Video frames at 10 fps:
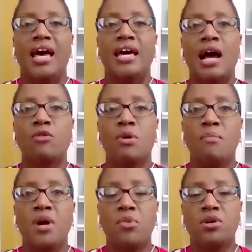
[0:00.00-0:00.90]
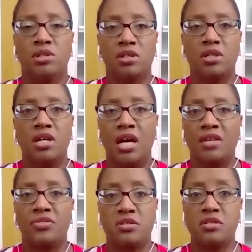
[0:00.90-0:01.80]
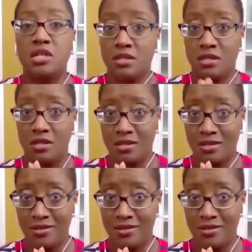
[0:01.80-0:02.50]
And I remember looking at the census